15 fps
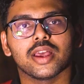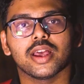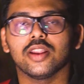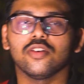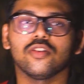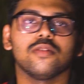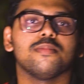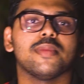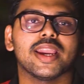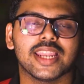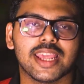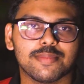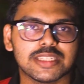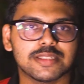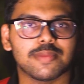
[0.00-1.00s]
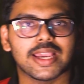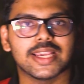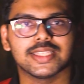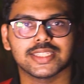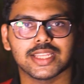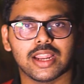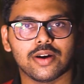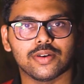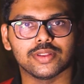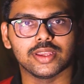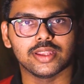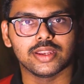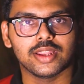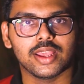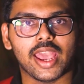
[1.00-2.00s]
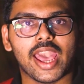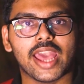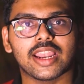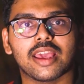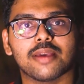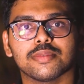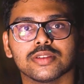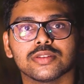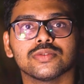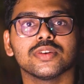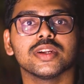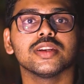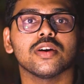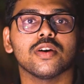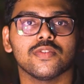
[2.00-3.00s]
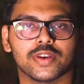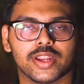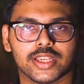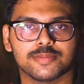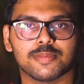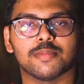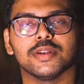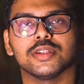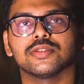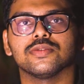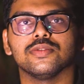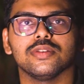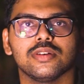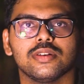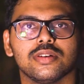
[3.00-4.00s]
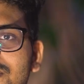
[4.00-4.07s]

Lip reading: hello, my name is Mayin Salahuddin and I'm a student of Race Public School.